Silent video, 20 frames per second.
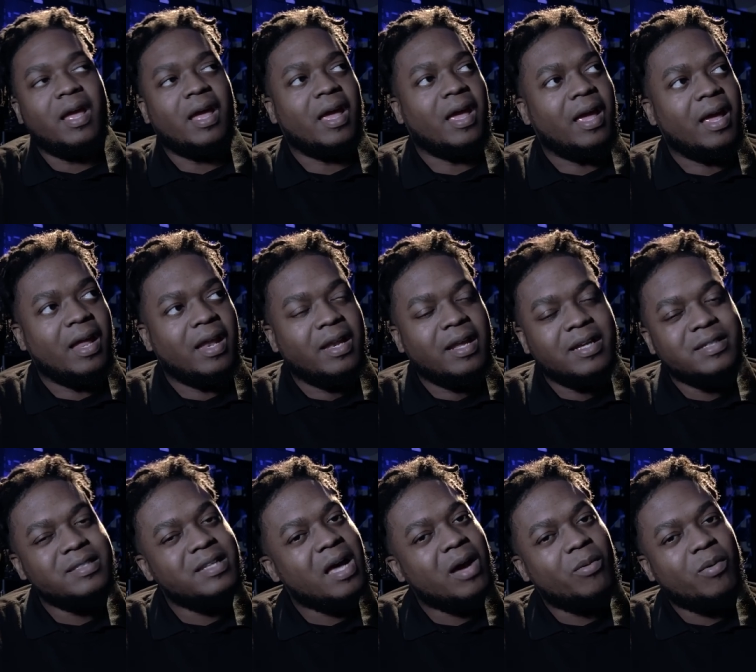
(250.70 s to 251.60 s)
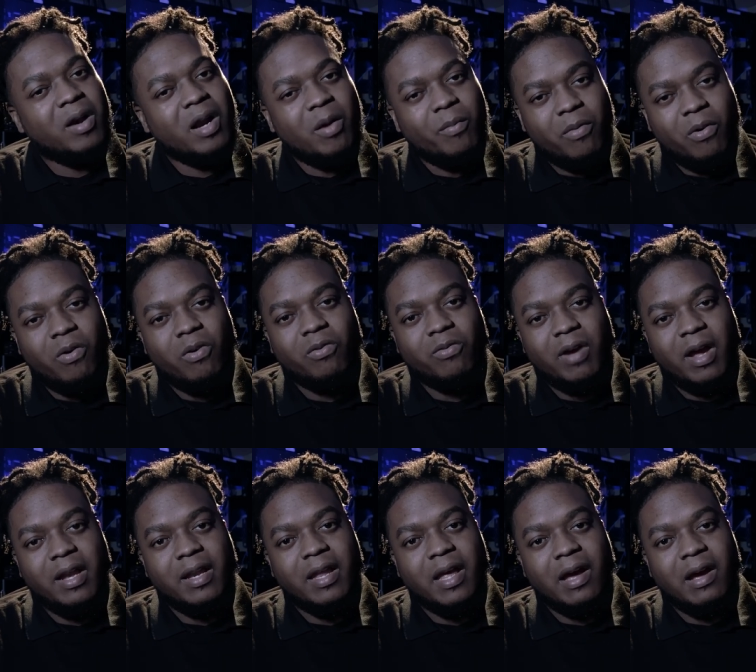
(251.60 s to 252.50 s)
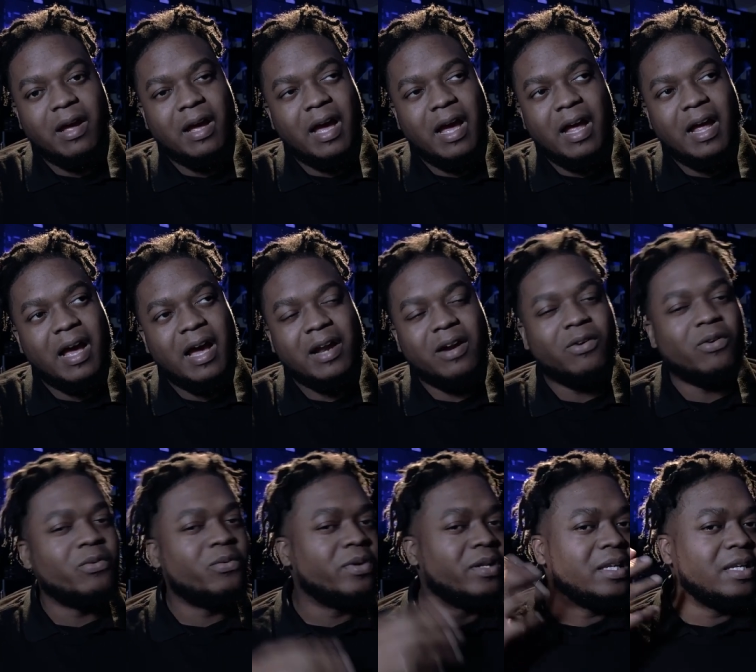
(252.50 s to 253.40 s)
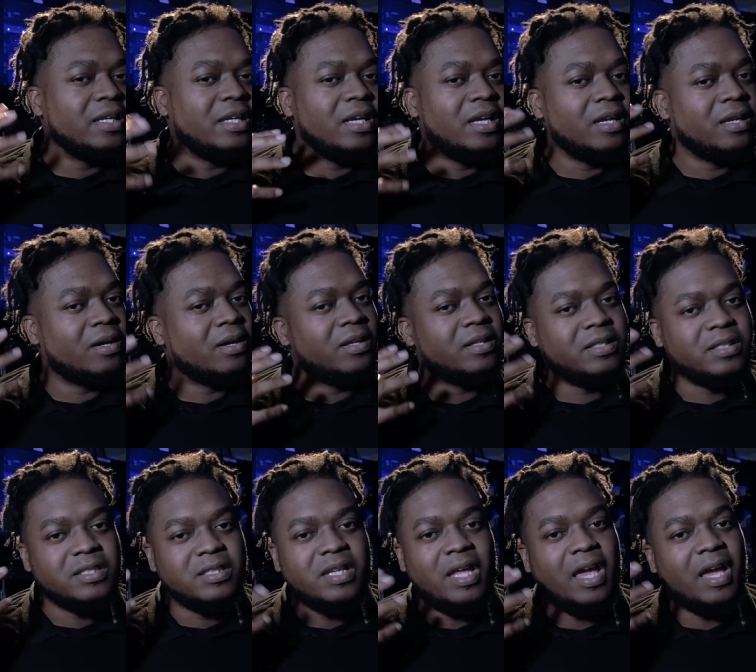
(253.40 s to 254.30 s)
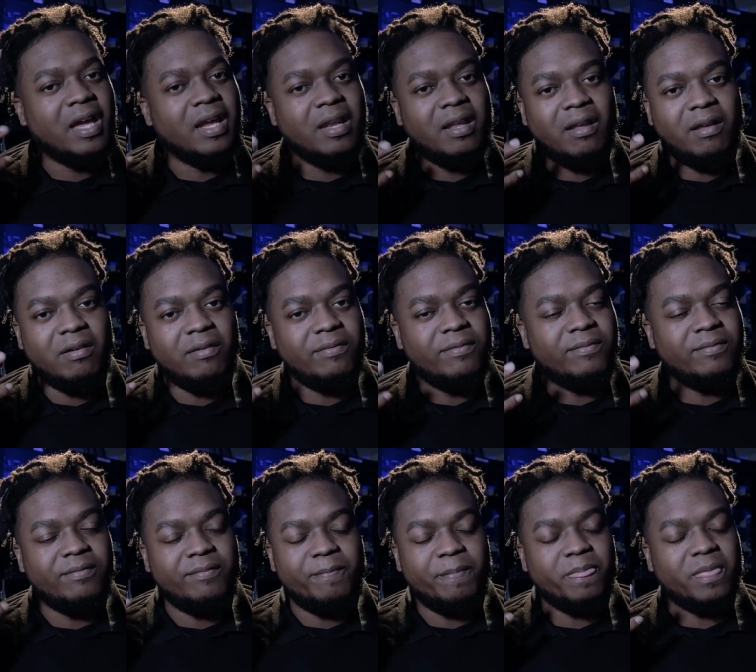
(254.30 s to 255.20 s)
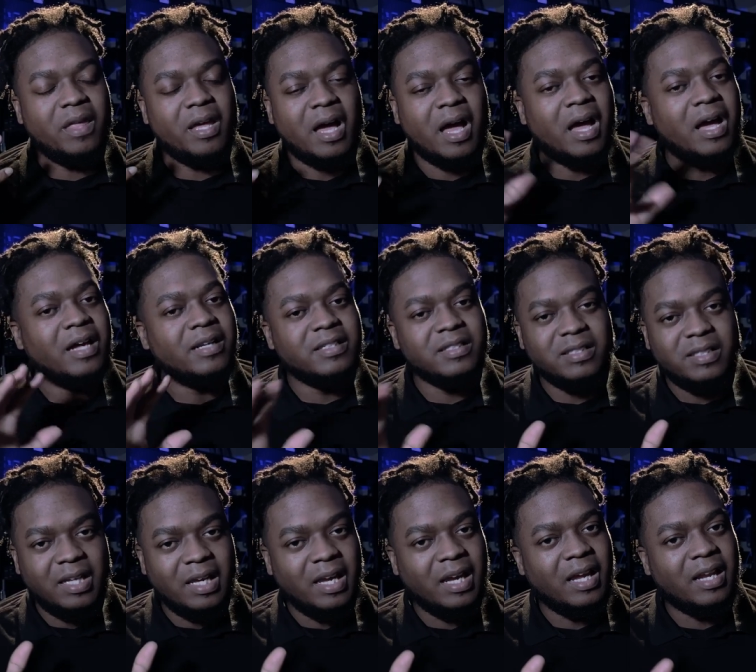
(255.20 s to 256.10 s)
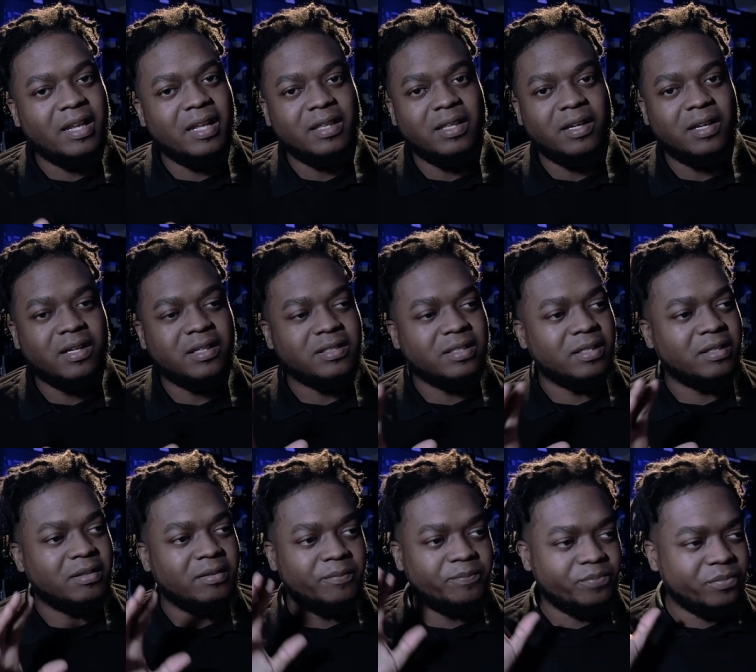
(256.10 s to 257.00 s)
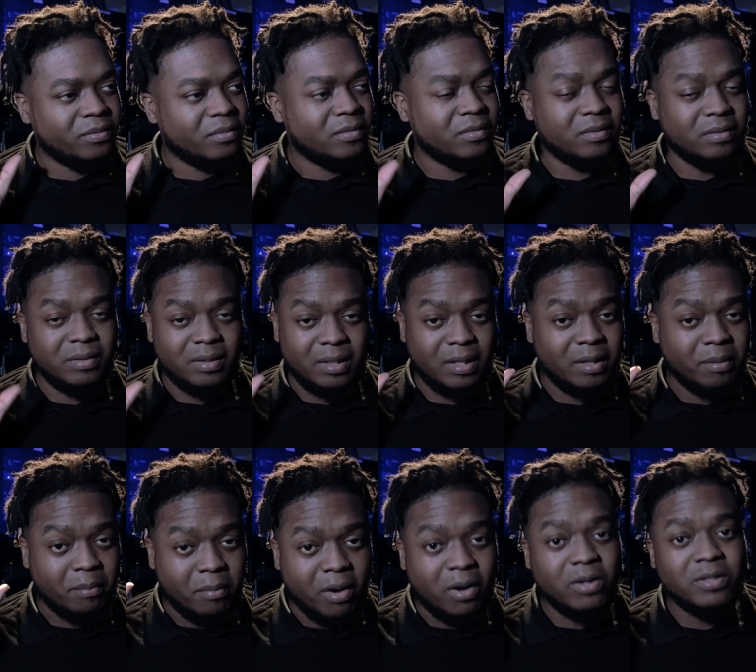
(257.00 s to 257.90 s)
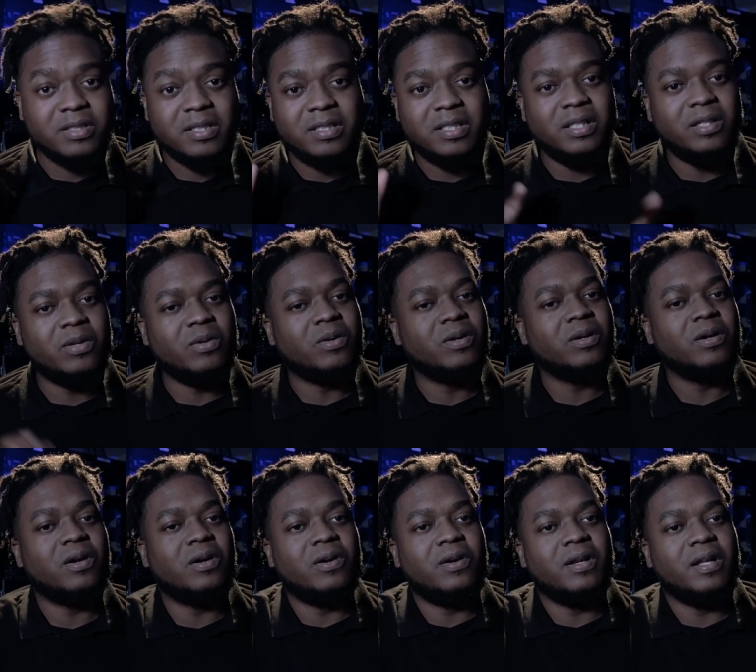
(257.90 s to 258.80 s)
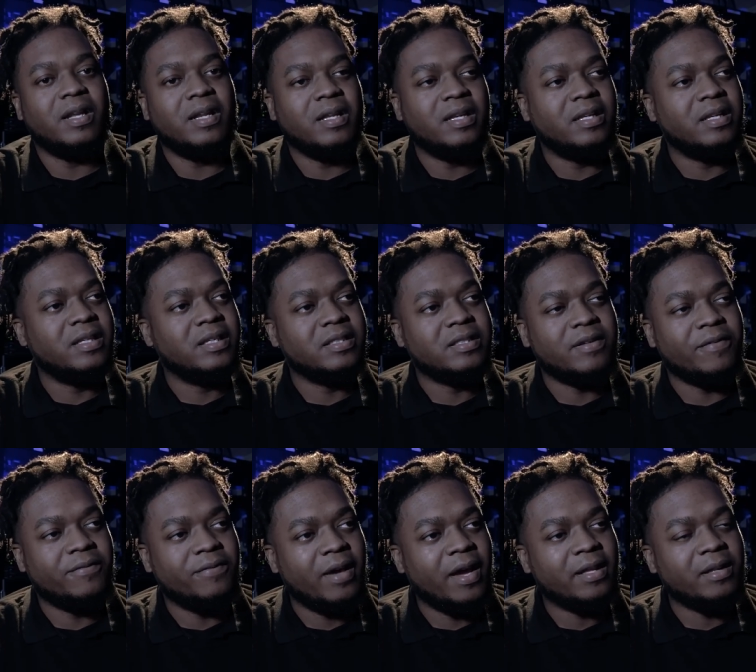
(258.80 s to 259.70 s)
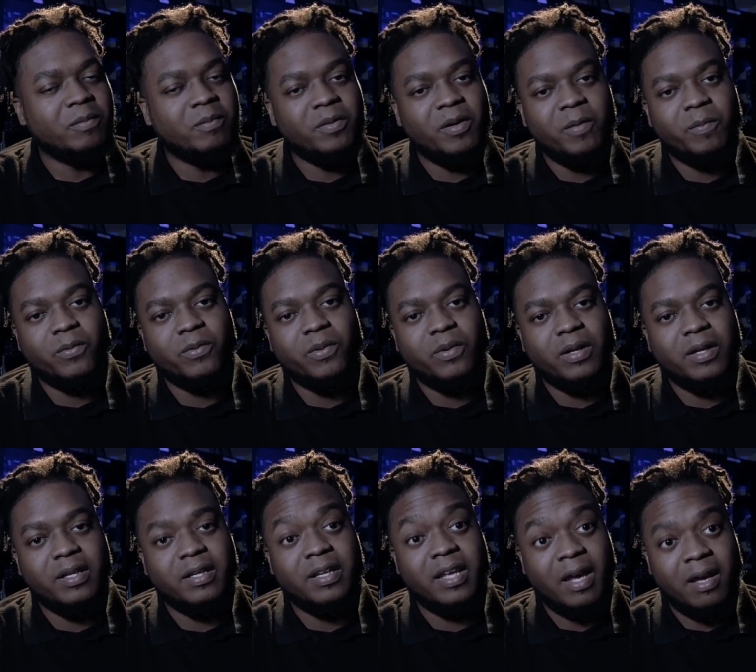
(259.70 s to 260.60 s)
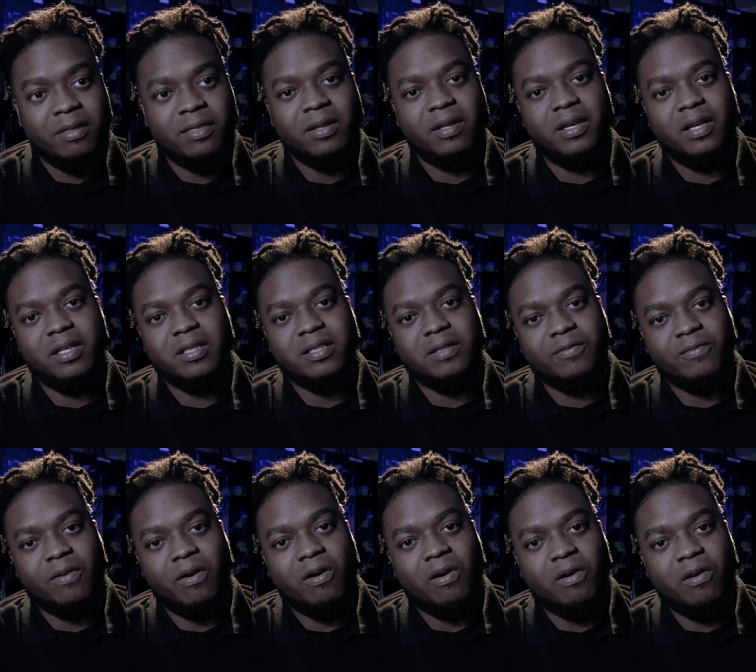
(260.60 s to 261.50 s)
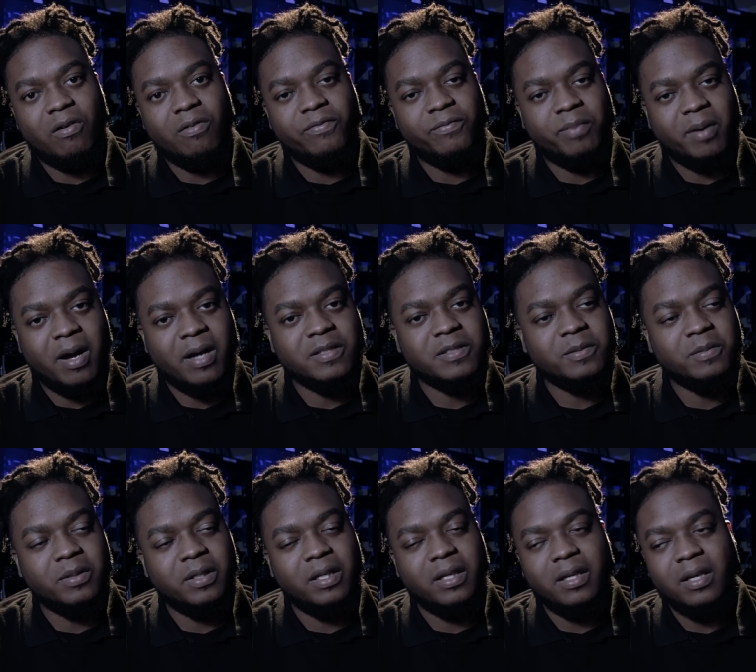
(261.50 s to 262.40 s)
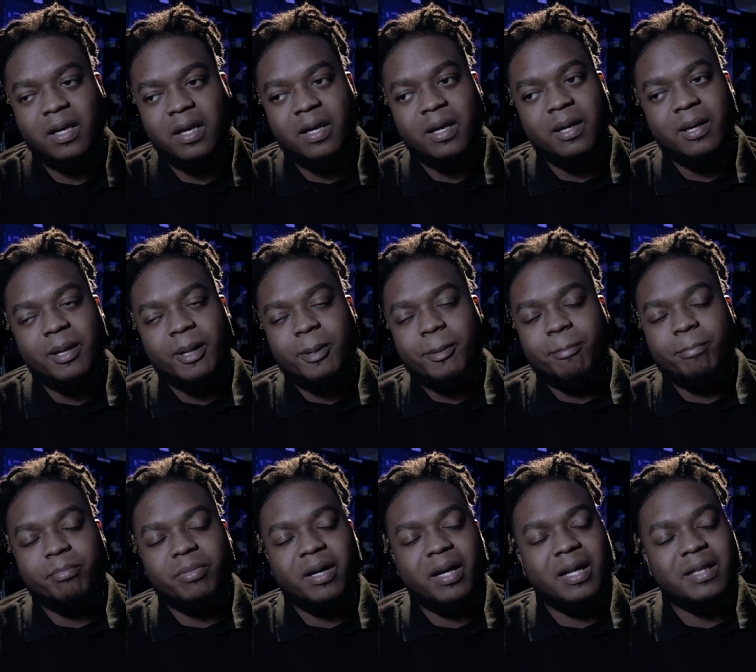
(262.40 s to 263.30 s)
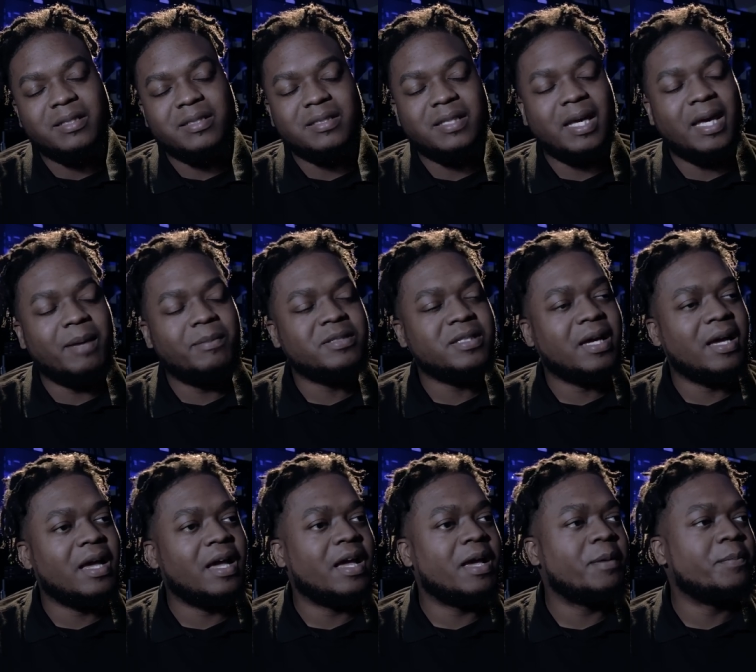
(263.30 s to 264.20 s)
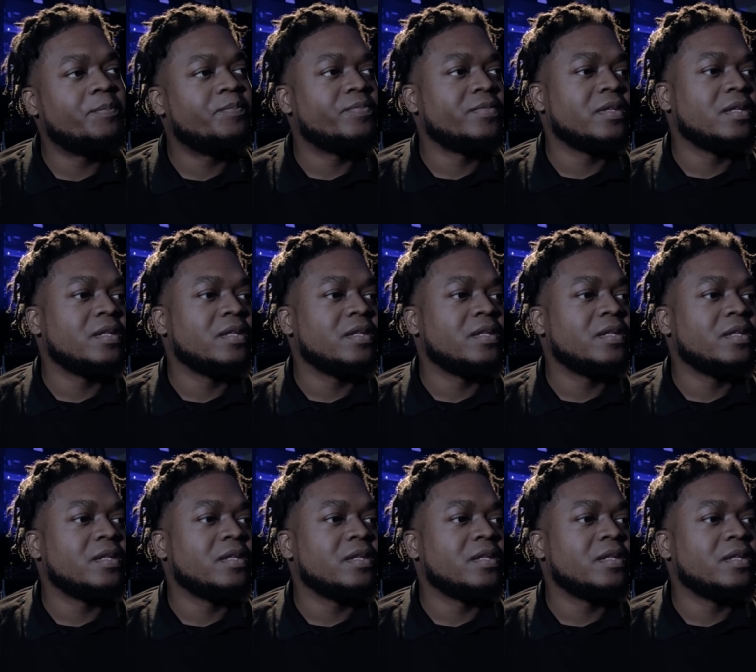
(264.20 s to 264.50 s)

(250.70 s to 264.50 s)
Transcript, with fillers: and that's not what i'm on right now i, I don't really need all of this negative i understand that there's an an emergency going on and it is affecting people and death is involved possibly but at the same time,